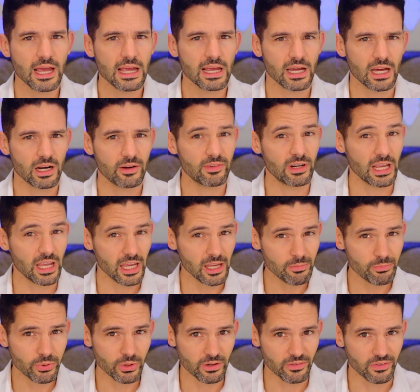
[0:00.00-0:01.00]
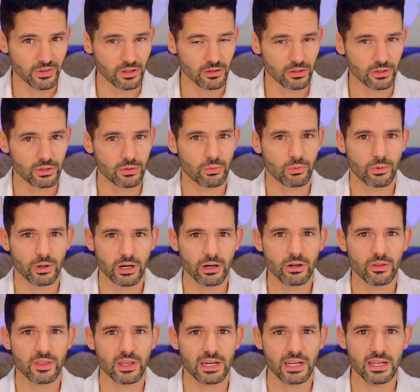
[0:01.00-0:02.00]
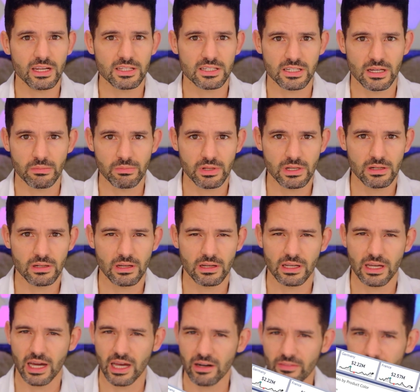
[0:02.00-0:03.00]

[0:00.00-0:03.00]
kind of an input field where they needed something kind